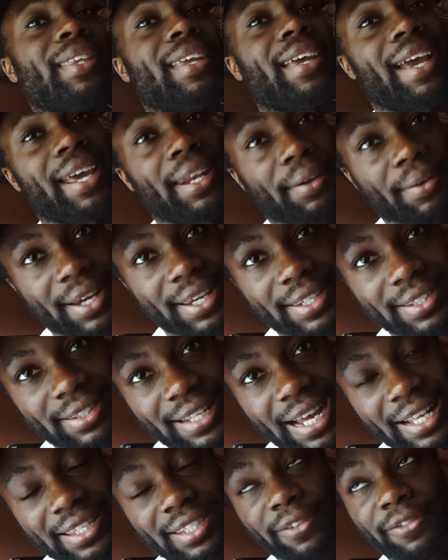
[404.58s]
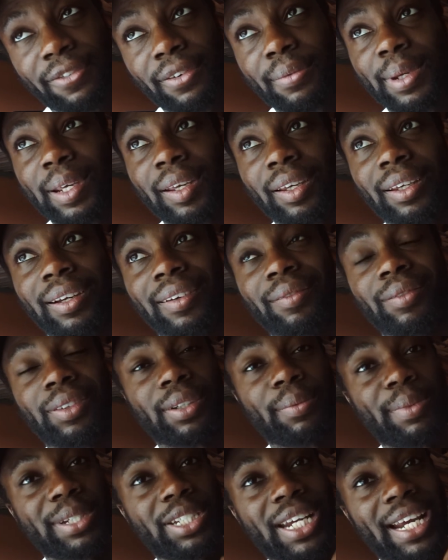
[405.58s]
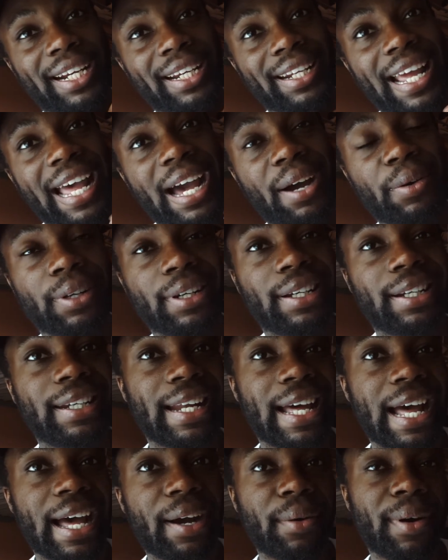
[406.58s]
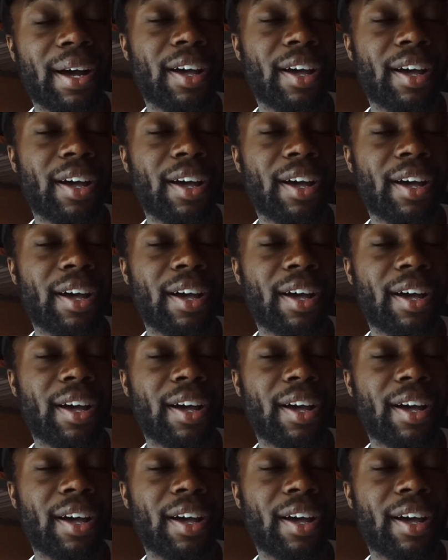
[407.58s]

Anyways, that's it for me. I'm going to be checking out now.